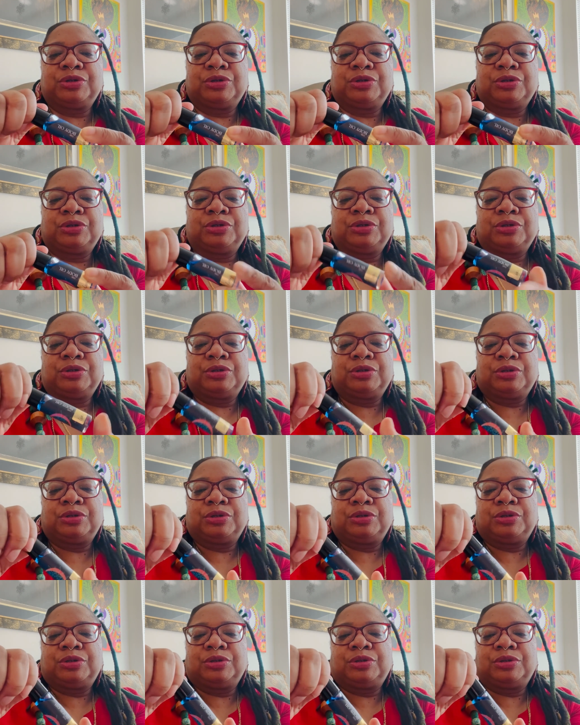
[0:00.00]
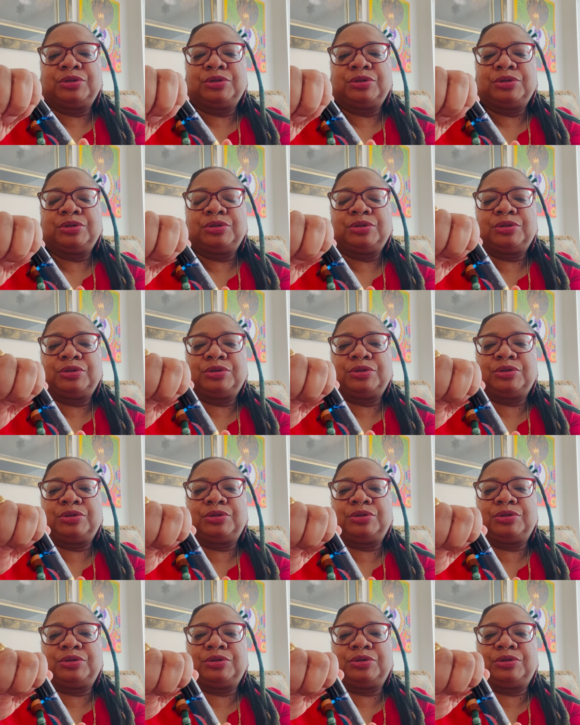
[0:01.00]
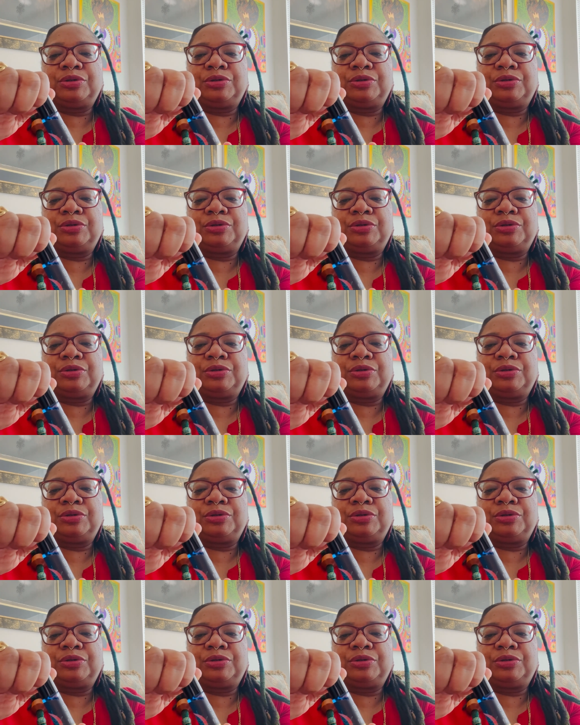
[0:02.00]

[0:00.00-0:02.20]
No one is speaking in this clip.